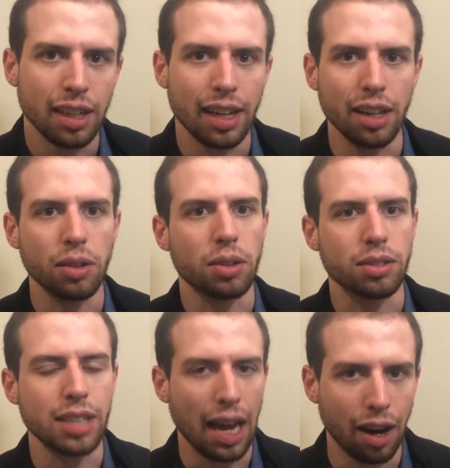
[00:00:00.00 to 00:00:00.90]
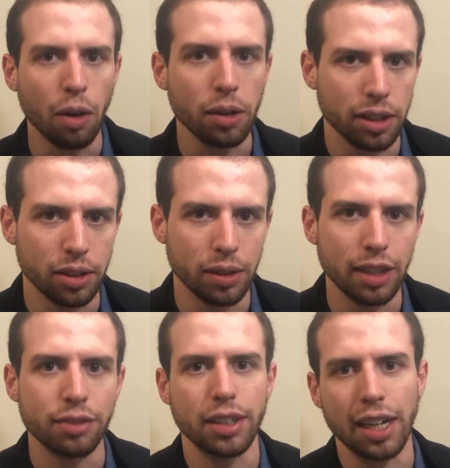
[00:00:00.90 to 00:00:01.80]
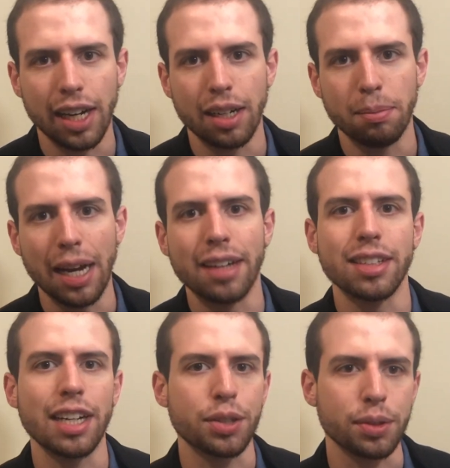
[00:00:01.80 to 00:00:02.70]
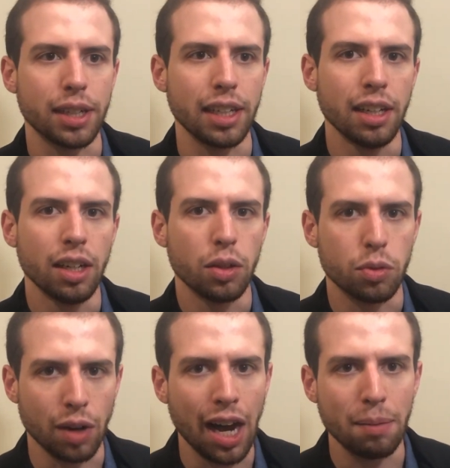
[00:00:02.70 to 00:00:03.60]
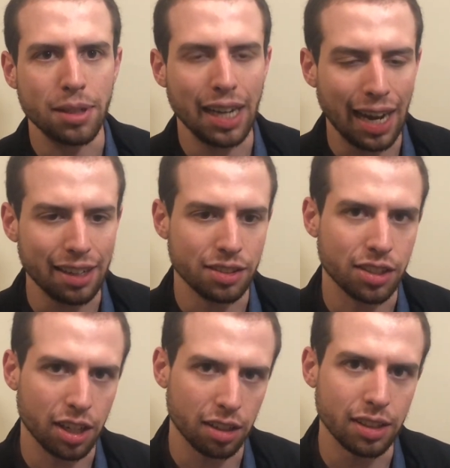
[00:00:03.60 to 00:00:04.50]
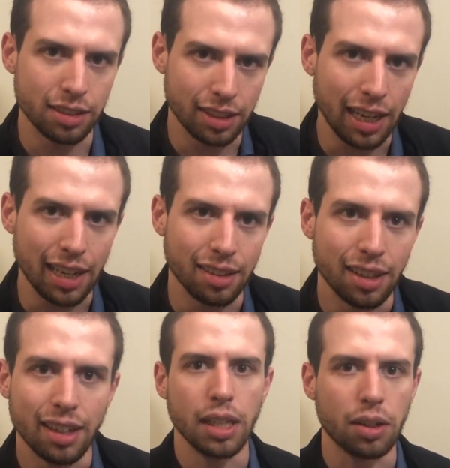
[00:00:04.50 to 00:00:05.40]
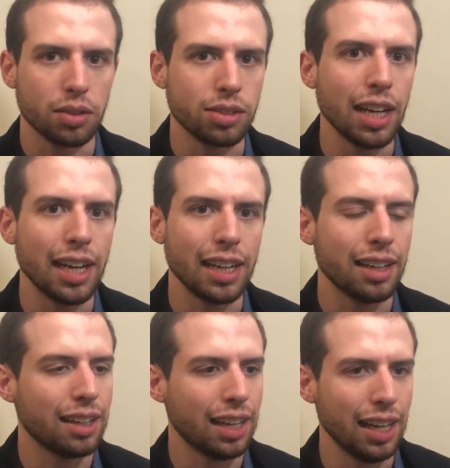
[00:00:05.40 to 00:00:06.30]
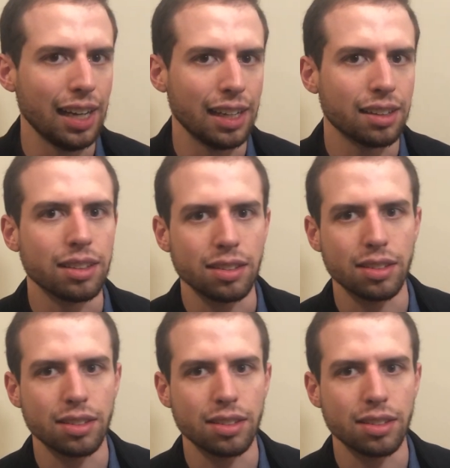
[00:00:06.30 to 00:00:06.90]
it'll tell you if the item has actually dropped at its current date. It'll say, hey, this is